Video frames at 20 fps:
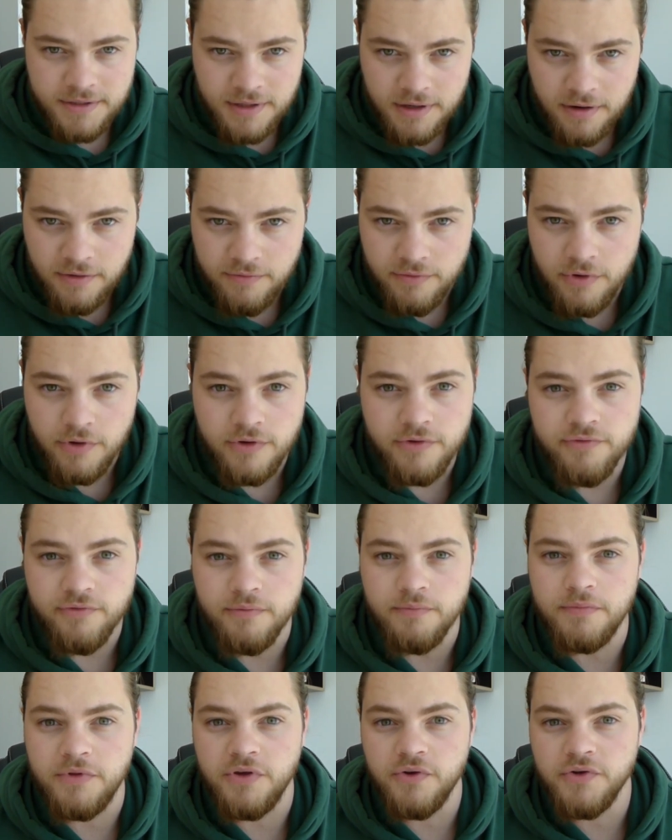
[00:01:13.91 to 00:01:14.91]
I've learned
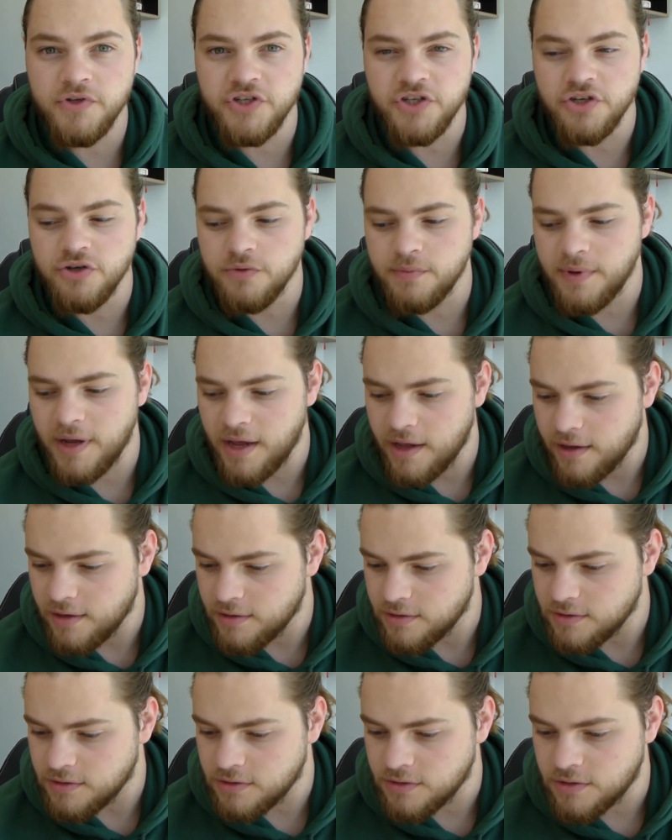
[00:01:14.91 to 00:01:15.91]
from YouTube,
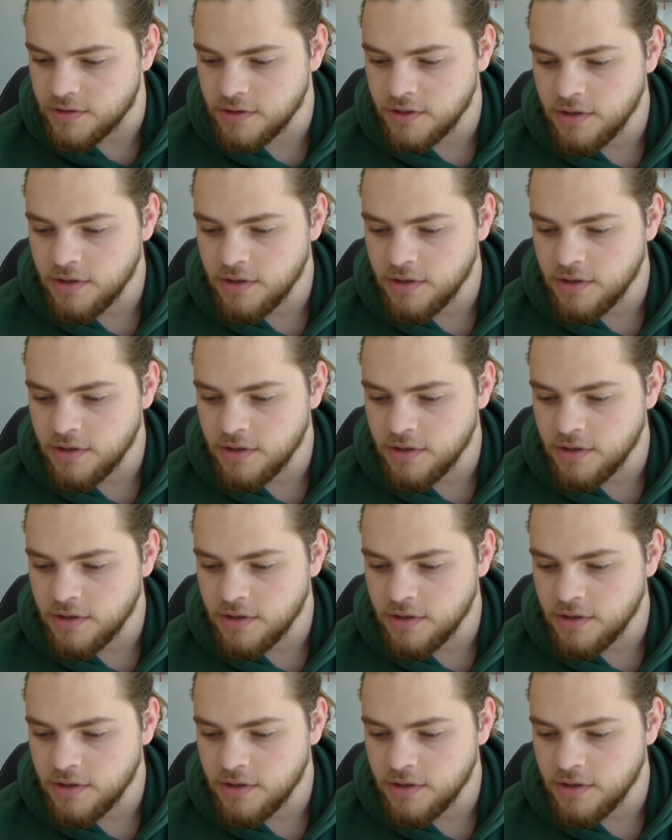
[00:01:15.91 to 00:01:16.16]
and